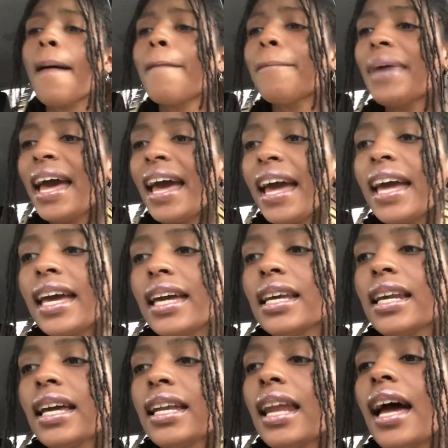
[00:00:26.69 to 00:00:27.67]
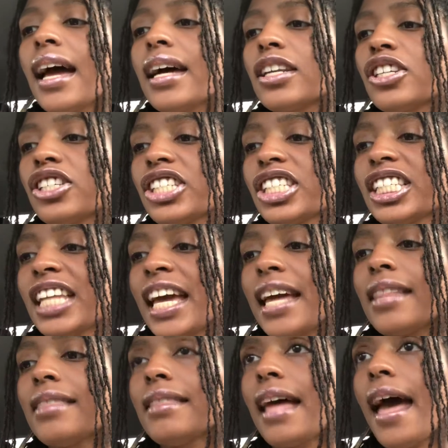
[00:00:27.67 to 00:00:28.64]
pain. And I
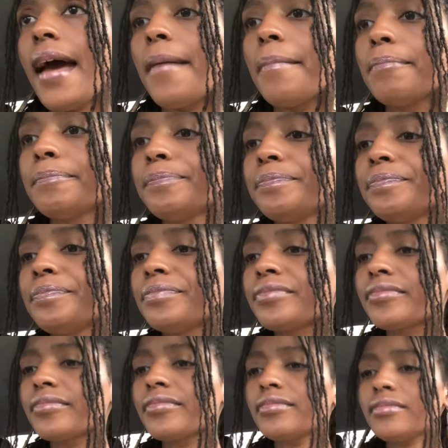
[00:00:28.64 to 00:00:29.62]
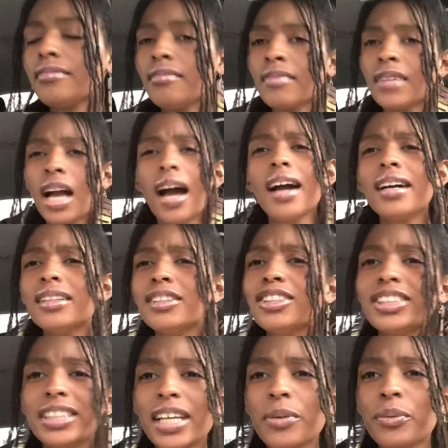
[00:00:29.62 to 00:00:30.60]
understand that. I
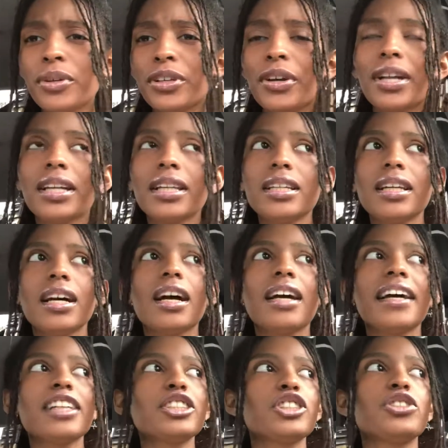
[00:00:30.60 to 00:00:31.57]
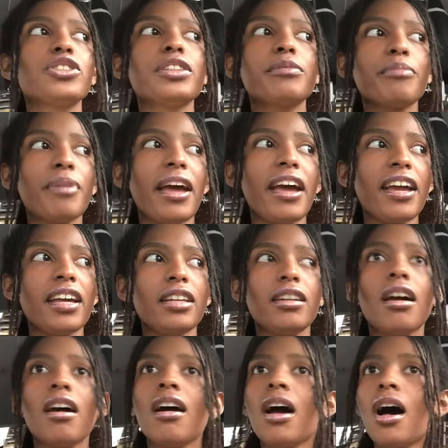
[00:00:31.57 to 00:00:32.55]
understand when you're in extreme pain,
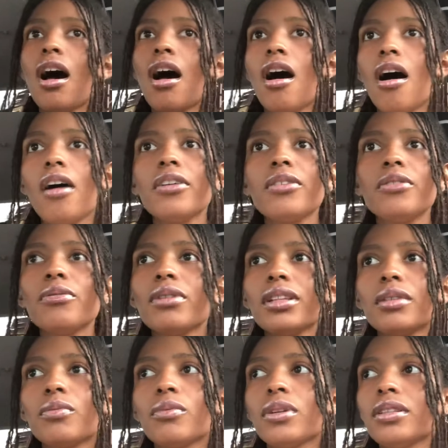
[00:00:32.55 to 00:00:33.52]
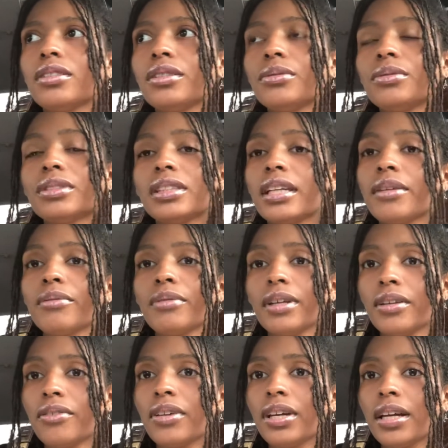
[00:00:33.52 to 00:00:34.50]
all you really want to do is get rid
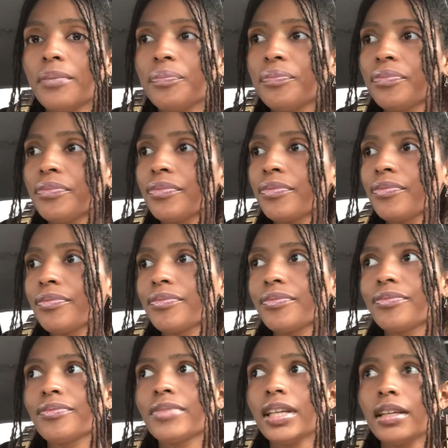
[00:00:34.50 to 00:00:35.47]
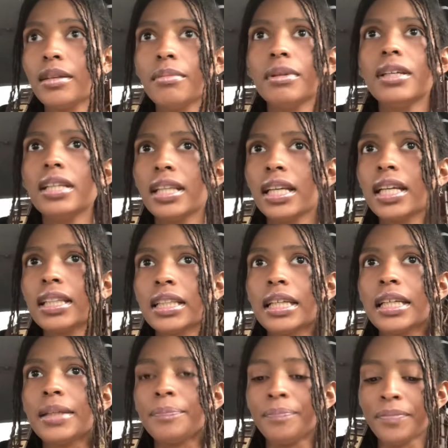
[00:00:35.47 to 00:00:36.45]
of it immediately.
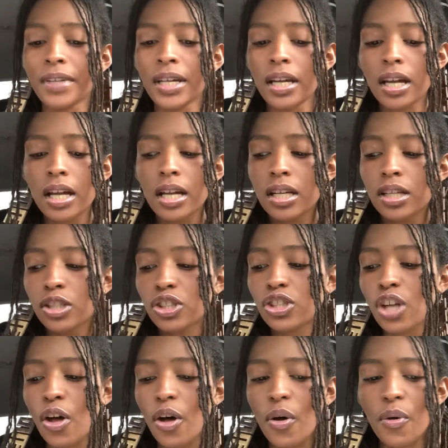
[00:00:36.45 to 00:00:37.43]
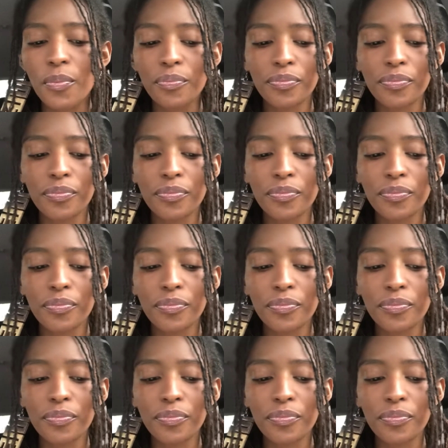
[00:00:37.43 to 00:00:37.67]
So,